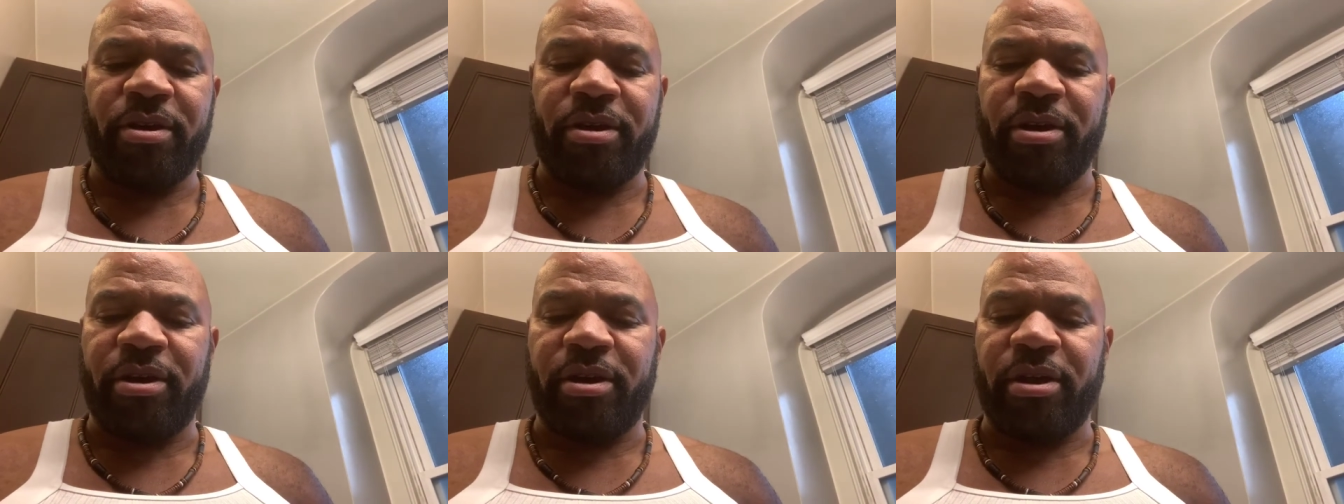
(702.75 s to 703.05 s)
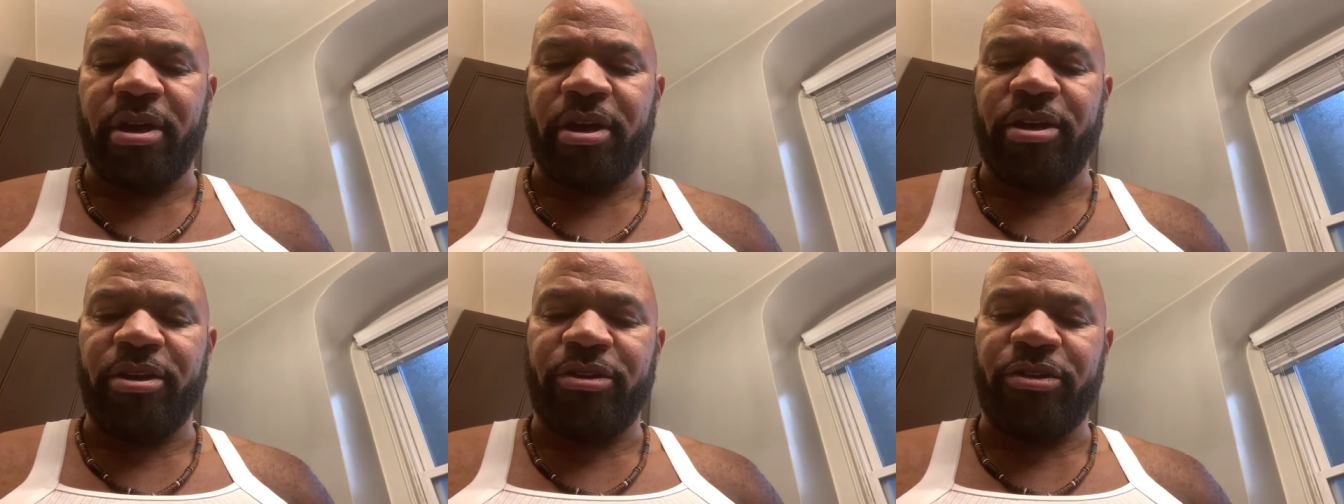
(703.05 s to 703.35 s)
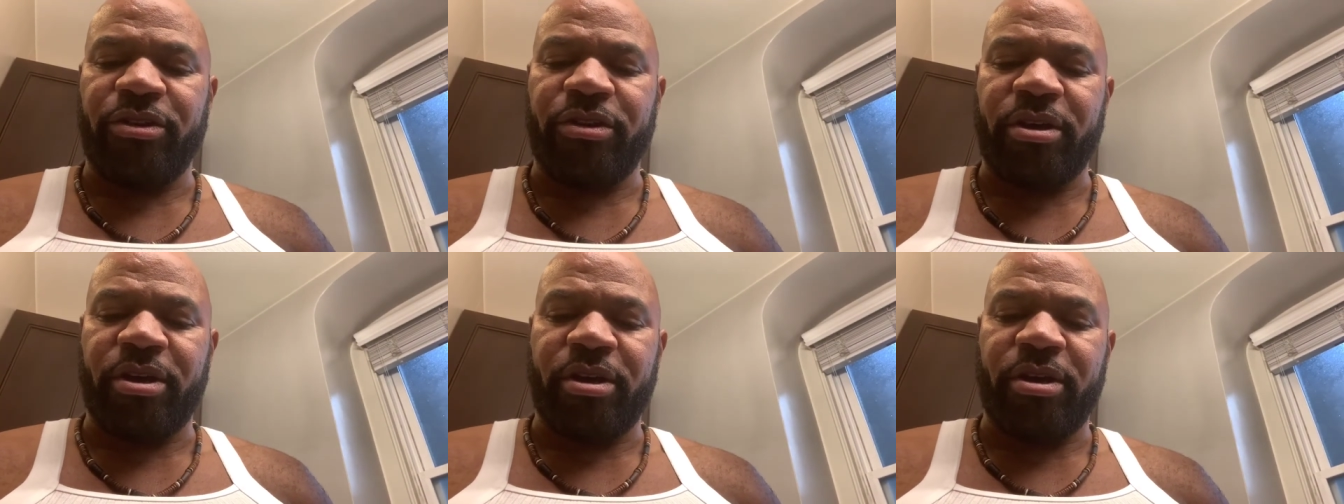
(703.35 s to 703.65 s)
And I
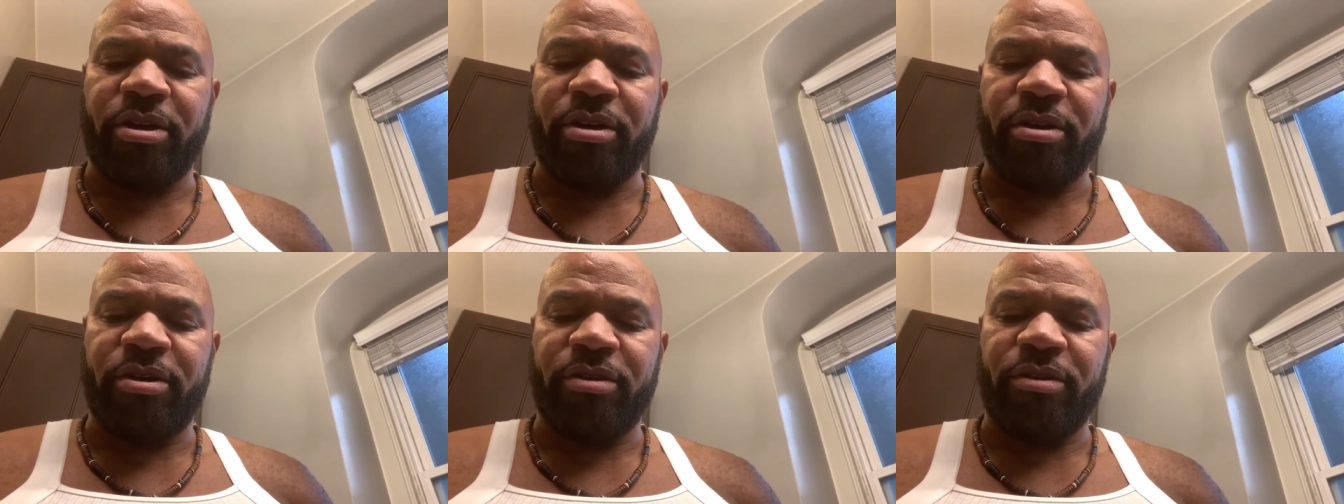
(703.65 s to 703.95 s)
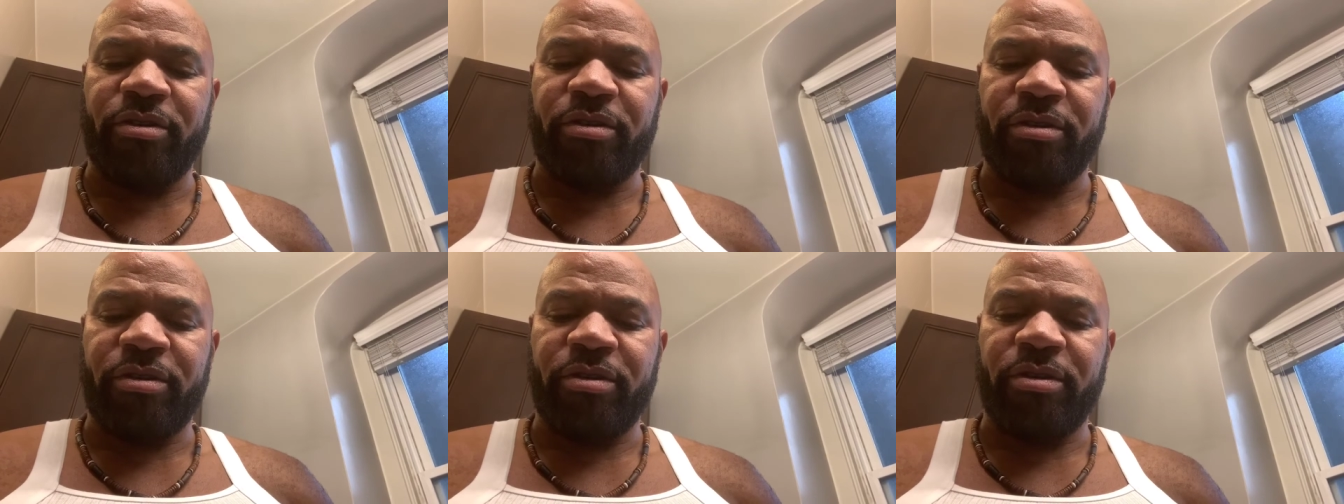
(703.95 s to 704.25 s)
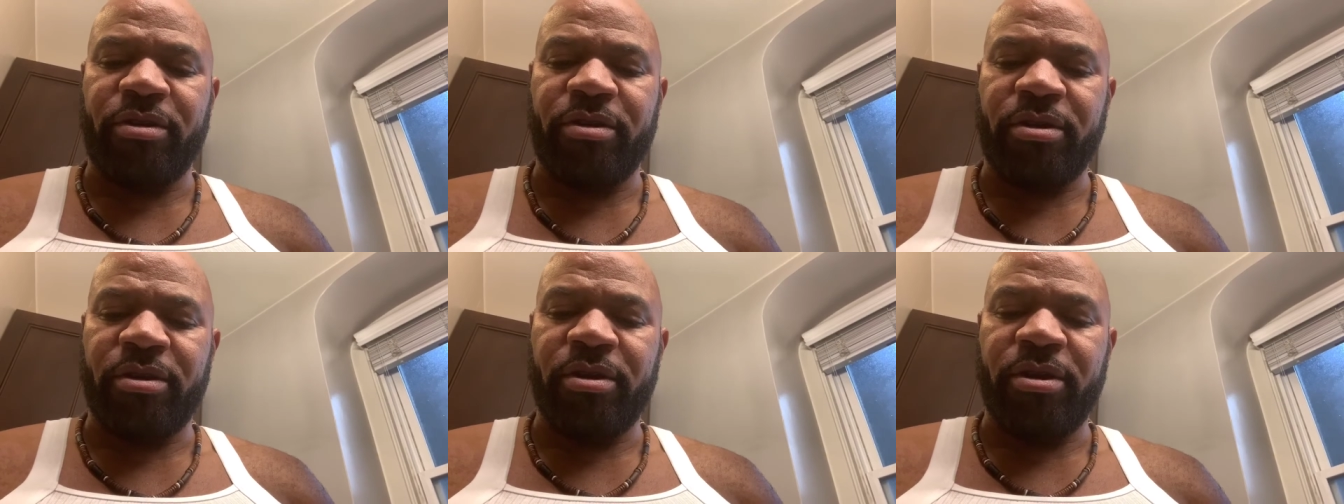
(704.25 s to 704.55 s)
just
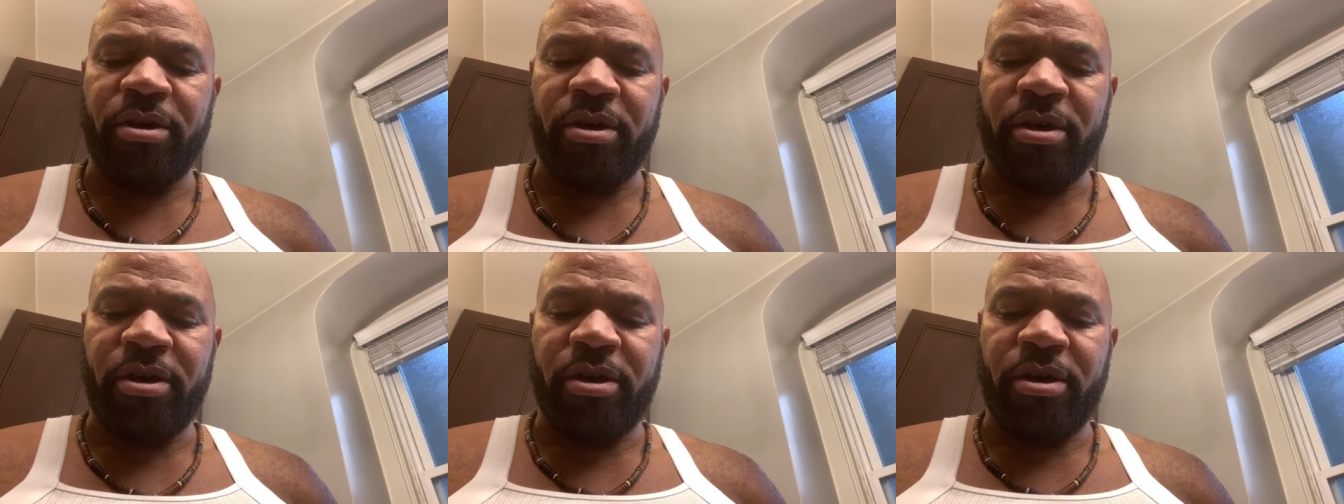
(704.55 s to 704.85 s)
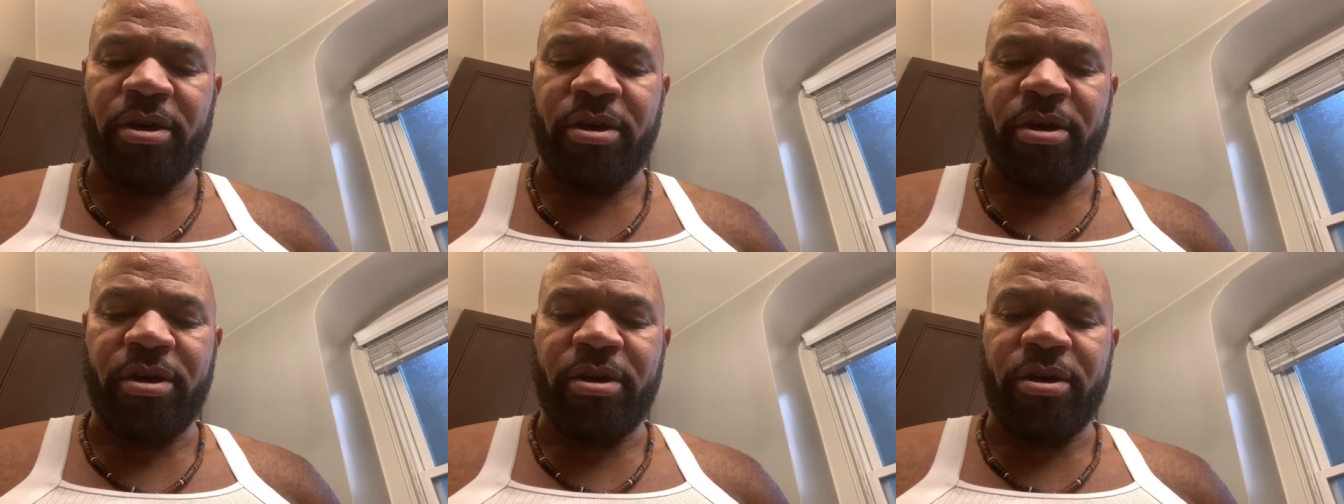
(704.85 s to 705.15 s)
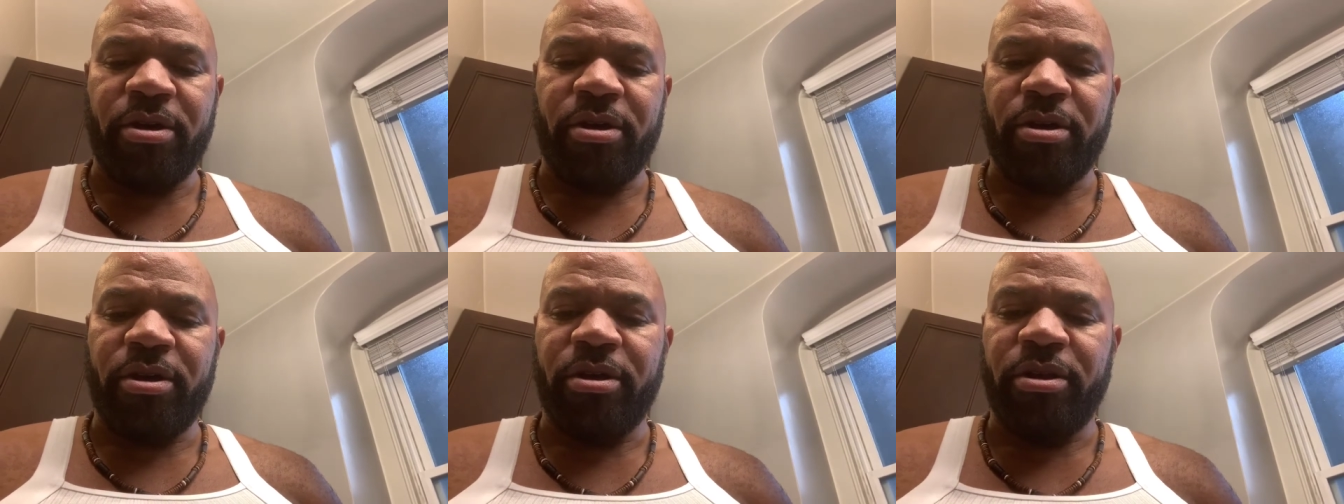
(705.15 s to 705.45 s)

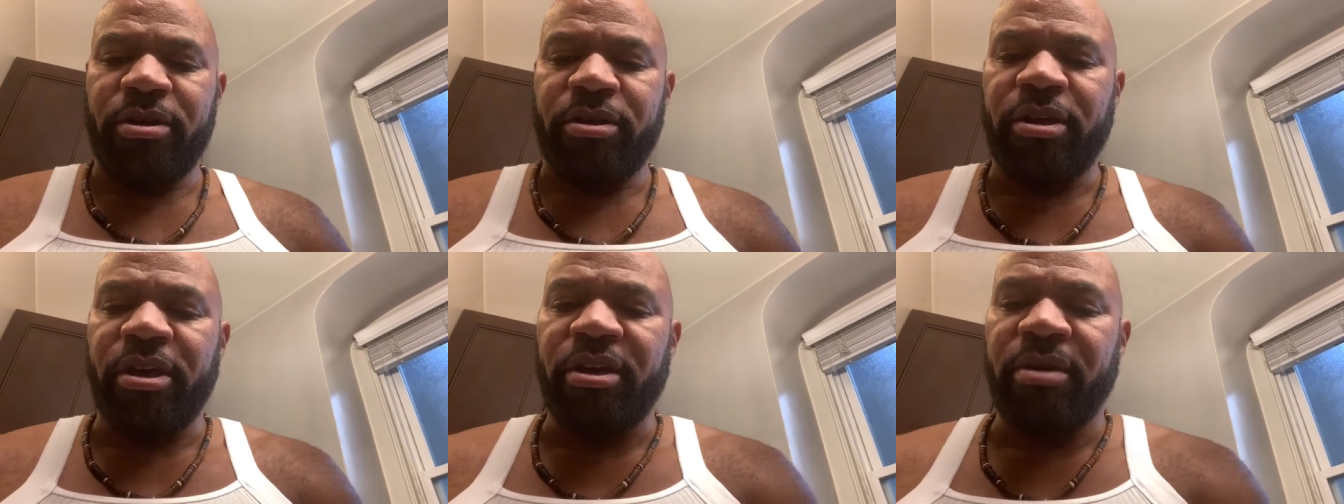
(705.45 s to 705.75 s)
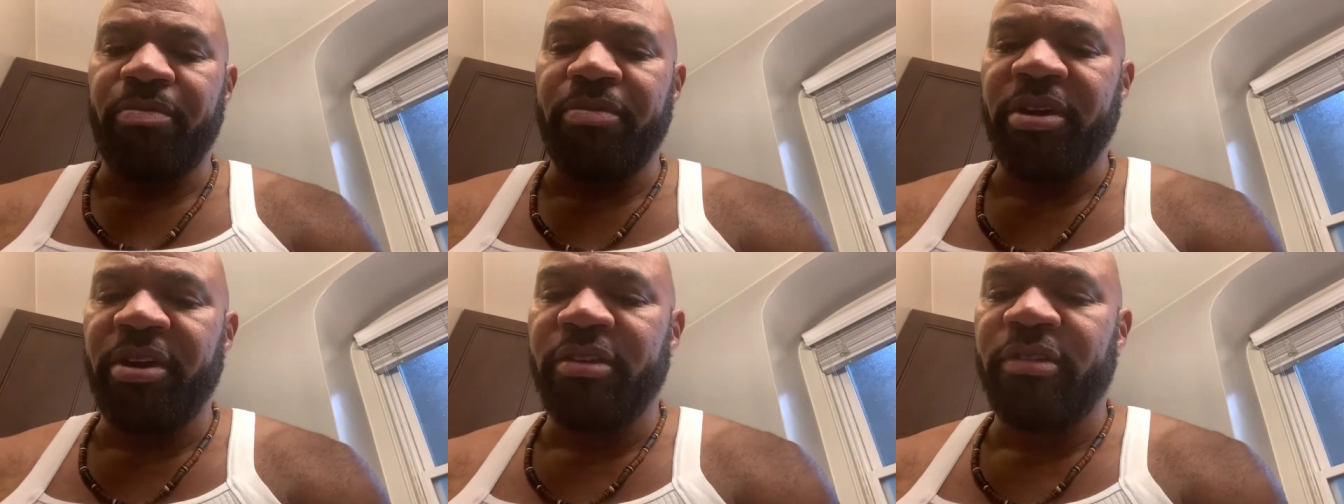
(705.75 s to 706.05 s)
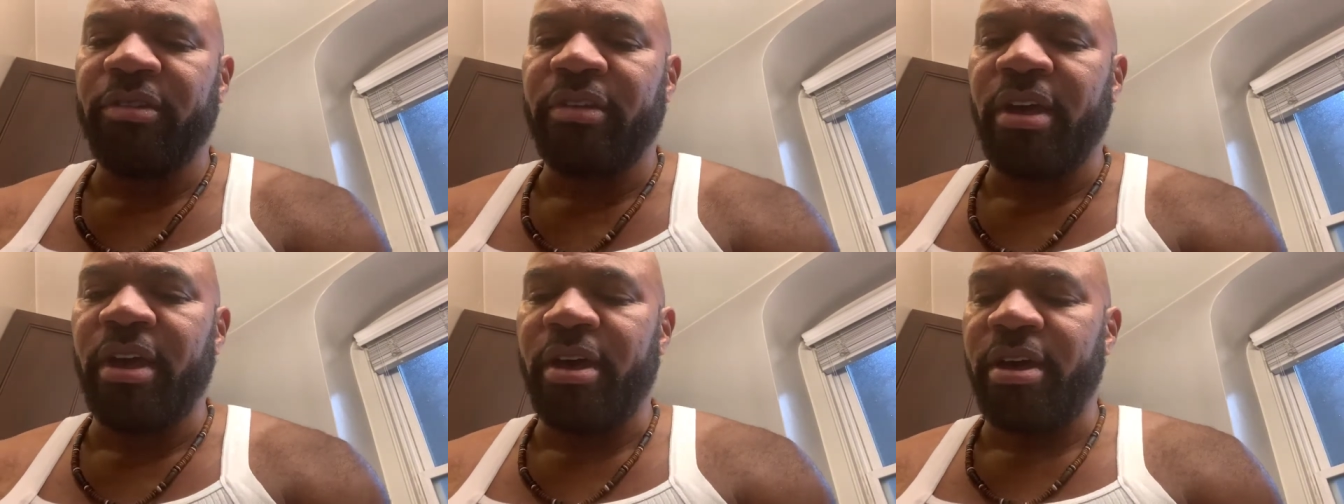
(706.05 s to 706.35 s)
take a pea
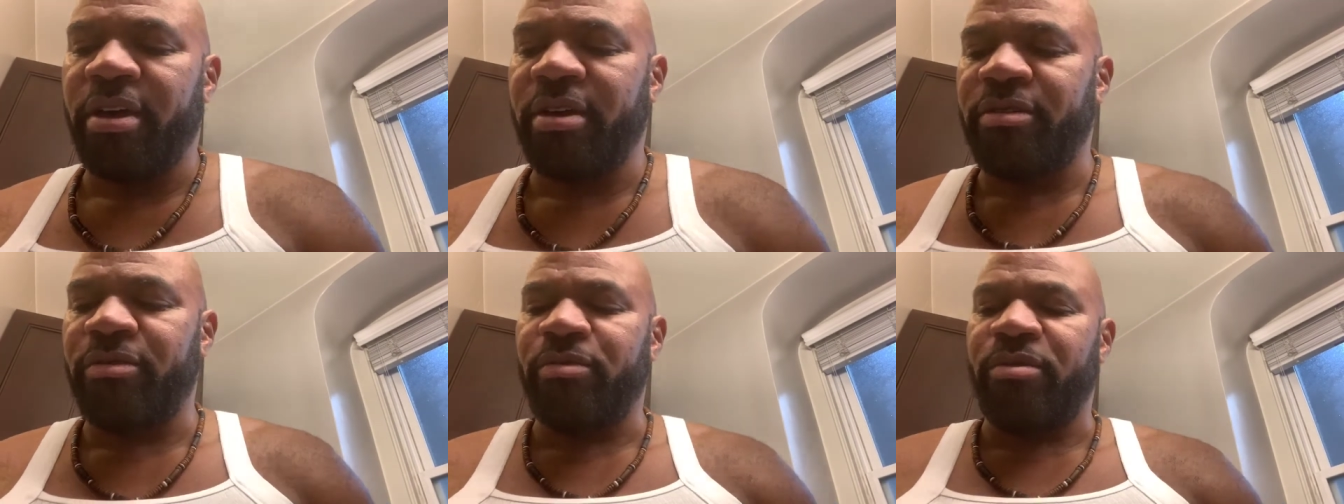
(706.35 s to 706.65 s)
size,